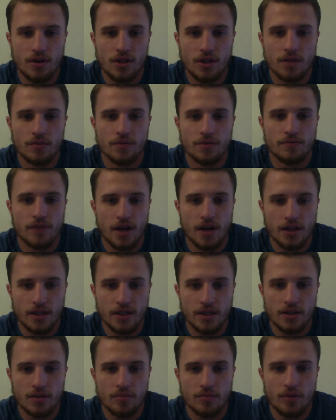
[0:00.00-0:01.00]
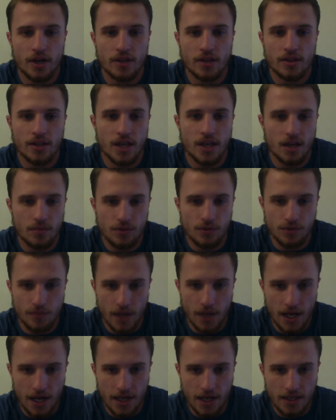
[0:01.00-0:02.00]
that was finally going to break the camel's
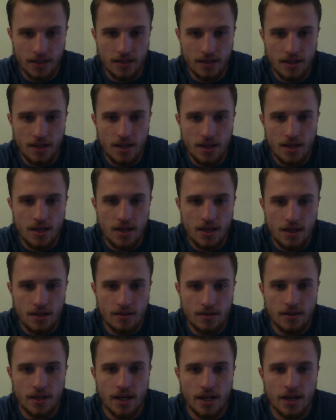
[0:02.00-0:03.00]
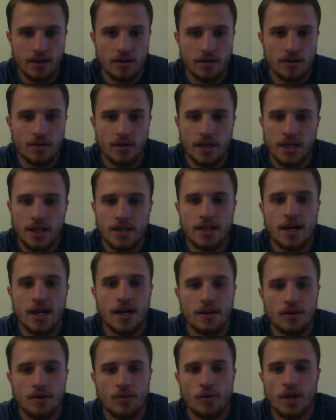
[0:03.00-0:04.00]
back. That he had
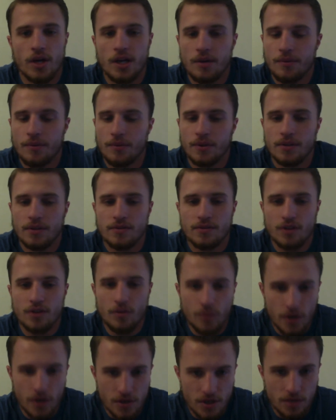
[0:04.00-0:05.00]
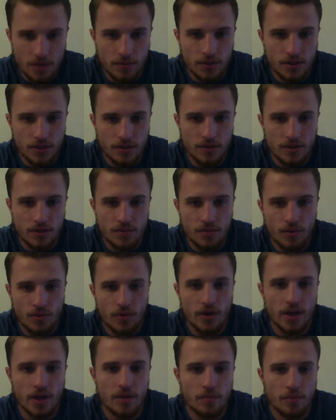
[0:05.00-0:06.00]
gotten away with so much up until this
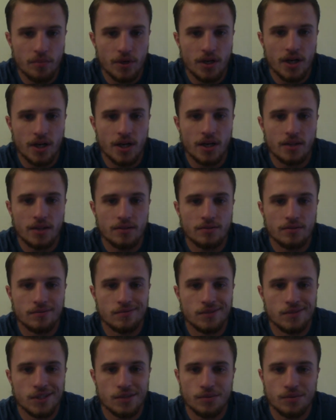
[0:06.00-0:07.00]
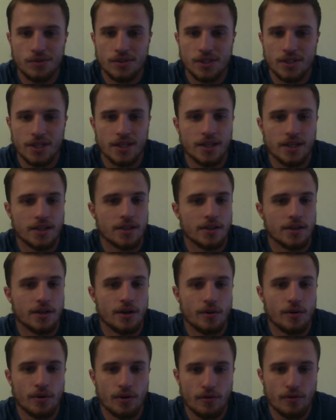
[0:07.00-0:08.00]
point, but this was it. It could
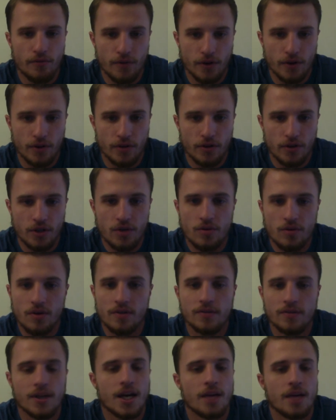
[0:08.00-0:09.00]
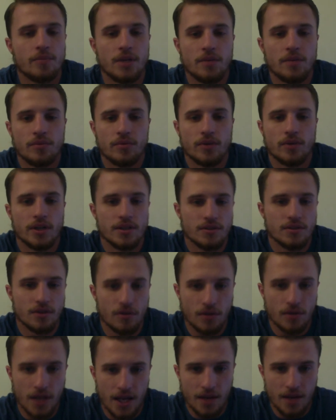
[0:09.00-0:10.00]
go no further. You even had people in his
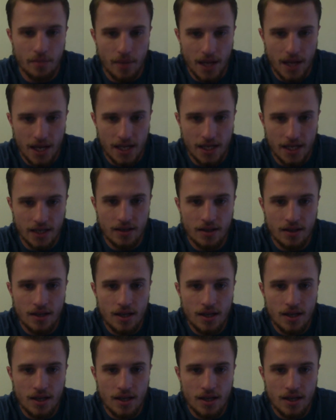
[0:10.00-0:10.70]
own campaign